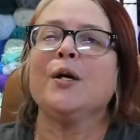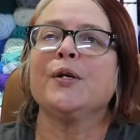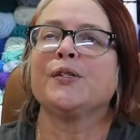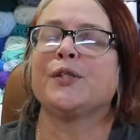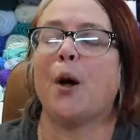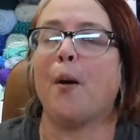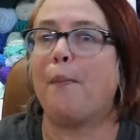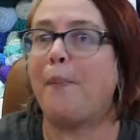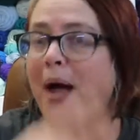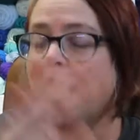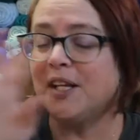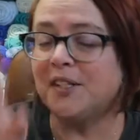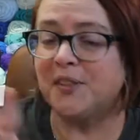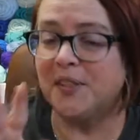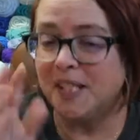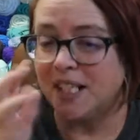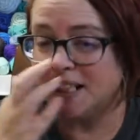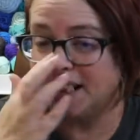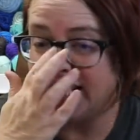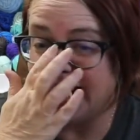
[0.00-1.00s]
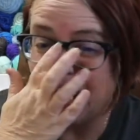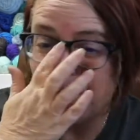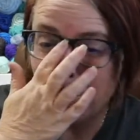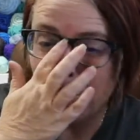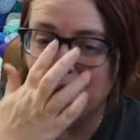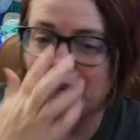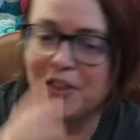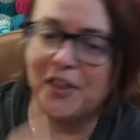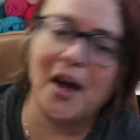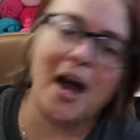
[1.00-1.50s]
So basically
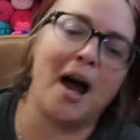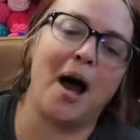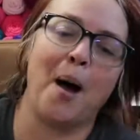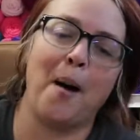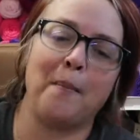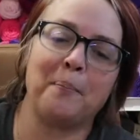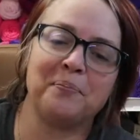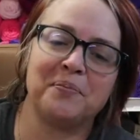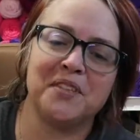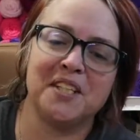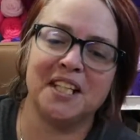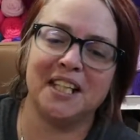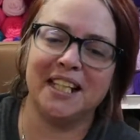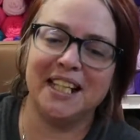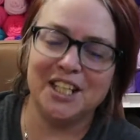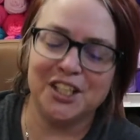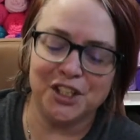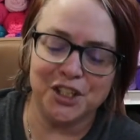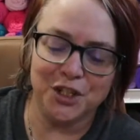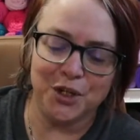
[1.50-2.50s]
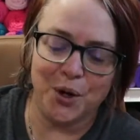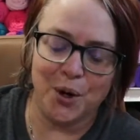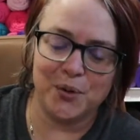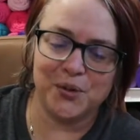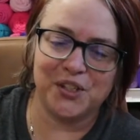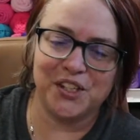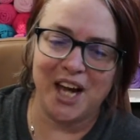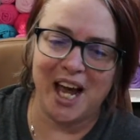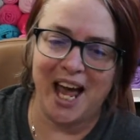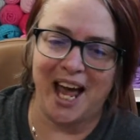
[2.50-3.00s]
with Tunisian
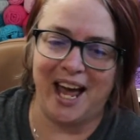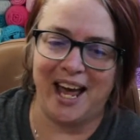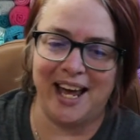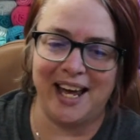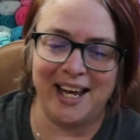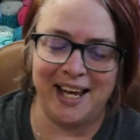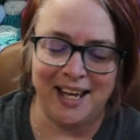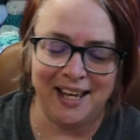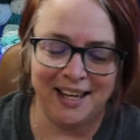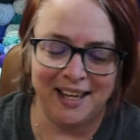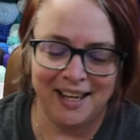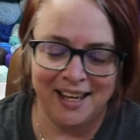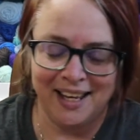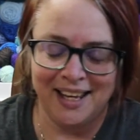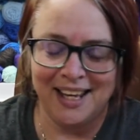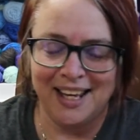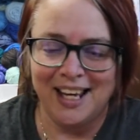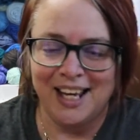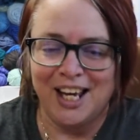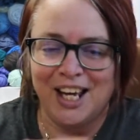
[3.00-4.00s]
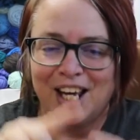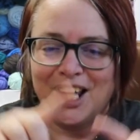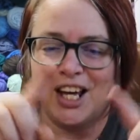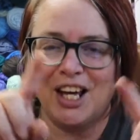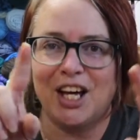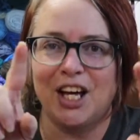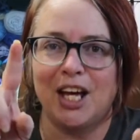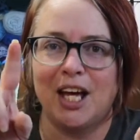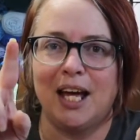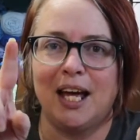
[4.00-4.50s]
crochet,
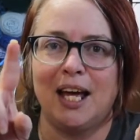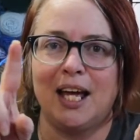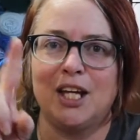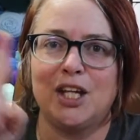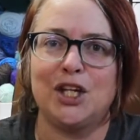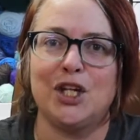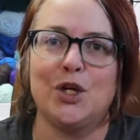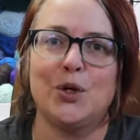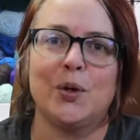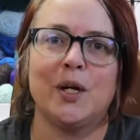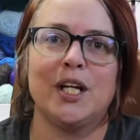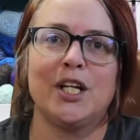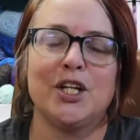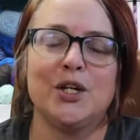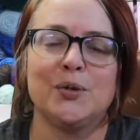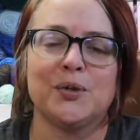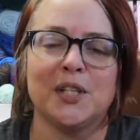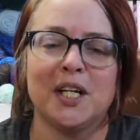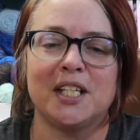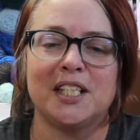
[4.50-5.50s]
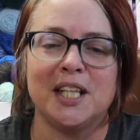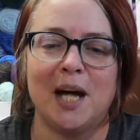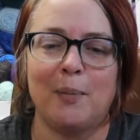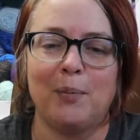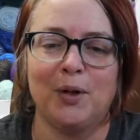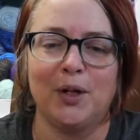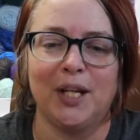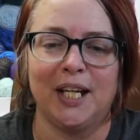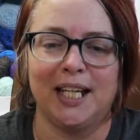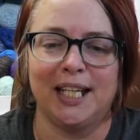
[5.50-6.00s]
you can use a
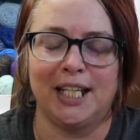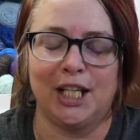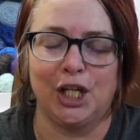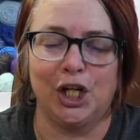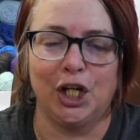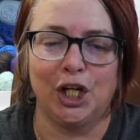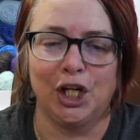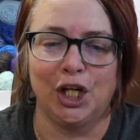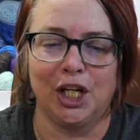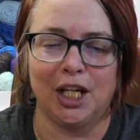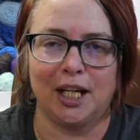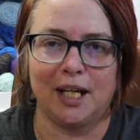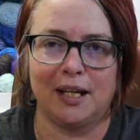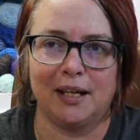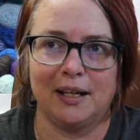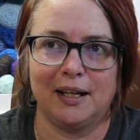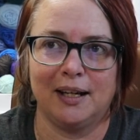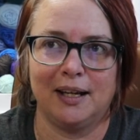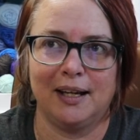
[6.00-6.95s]
double-ended hook.